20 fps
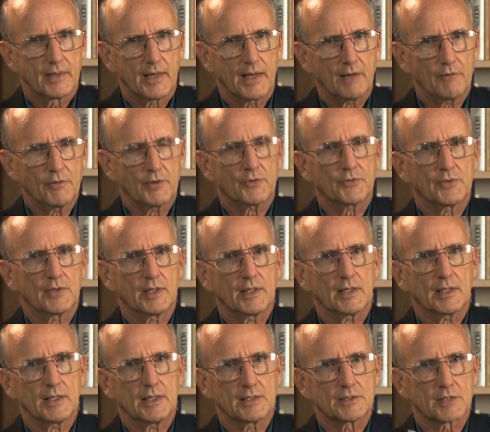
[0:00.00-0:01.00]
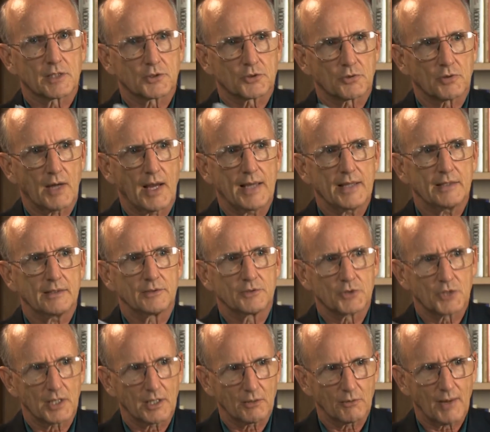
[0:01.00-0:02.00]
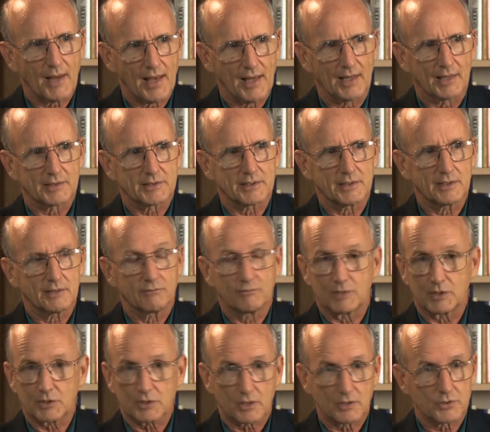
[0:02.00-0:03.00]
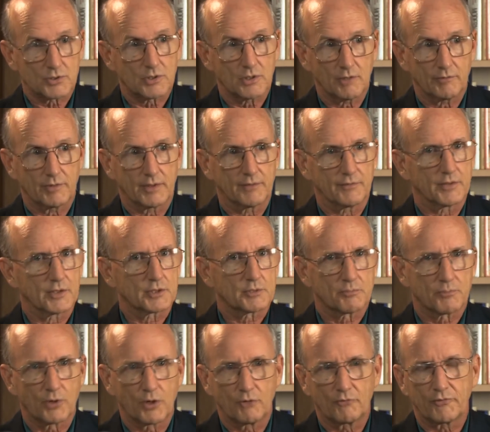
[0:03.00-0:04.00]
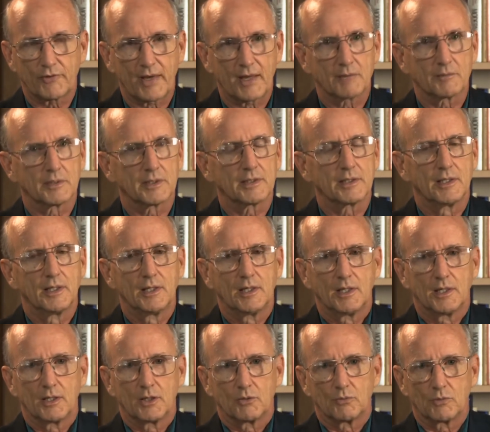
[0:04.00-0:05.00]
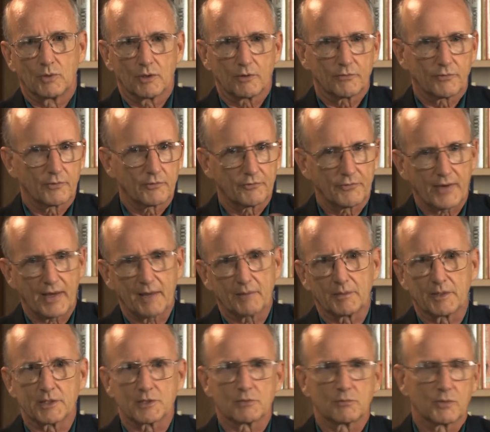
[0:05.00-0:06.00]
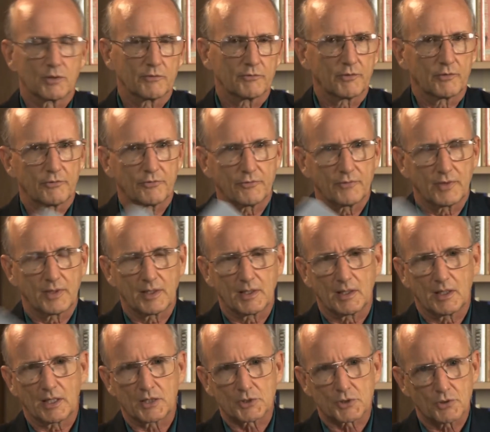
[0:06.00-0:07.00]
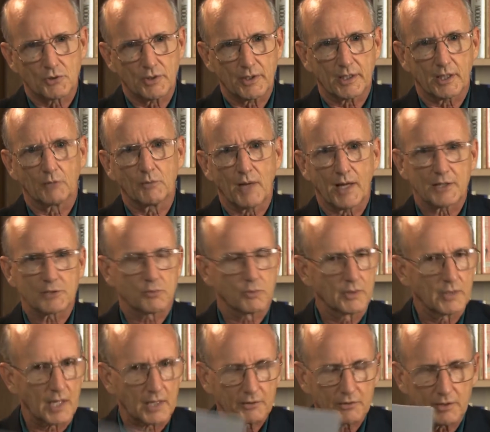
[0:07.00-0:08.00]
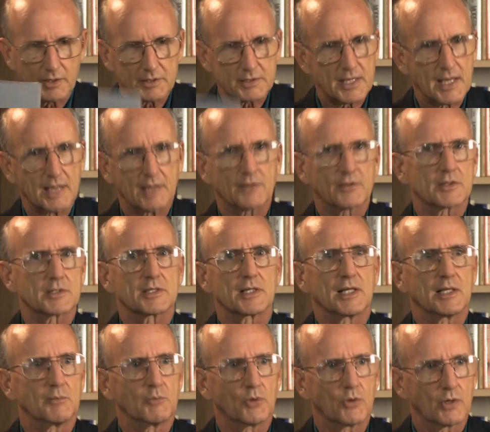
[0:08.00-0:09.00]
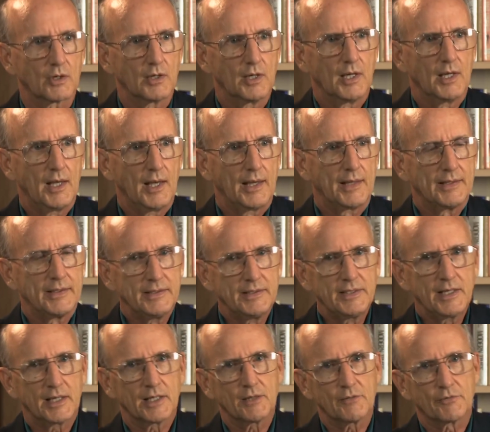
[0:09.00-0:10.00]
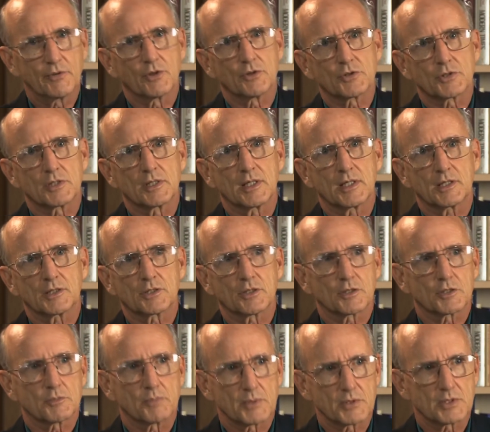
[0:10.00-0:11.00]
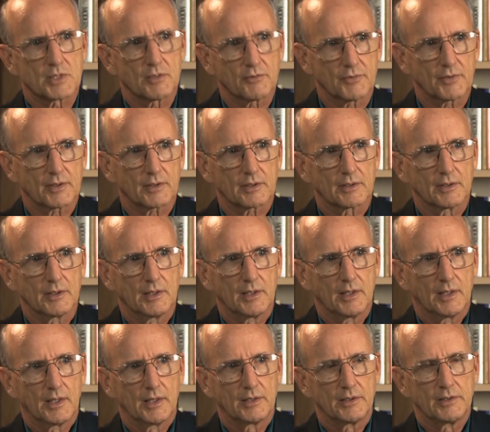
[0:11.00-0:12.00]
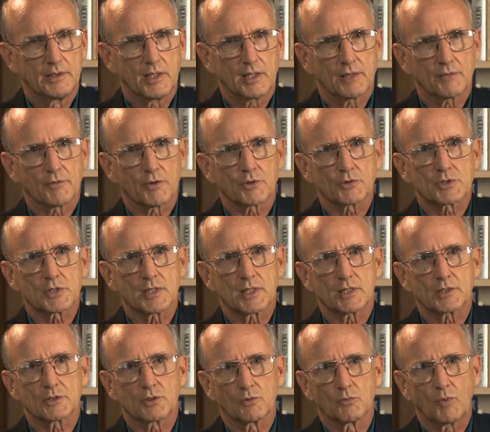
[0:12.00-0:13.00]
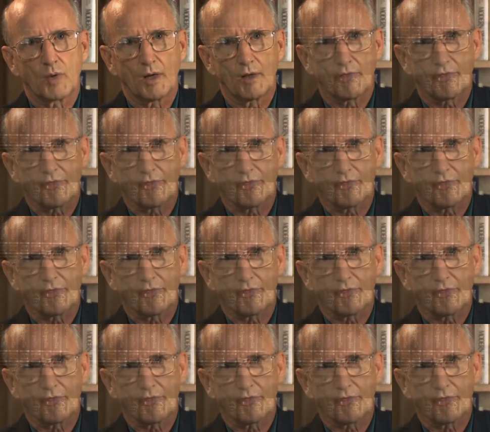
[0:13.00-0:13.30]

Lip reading: Everything is a trite generality that's conservative, that's pro-family. We're for families and we're for asserting our rights. We're not going to take this anymore. None of those things are specific. None of those things are well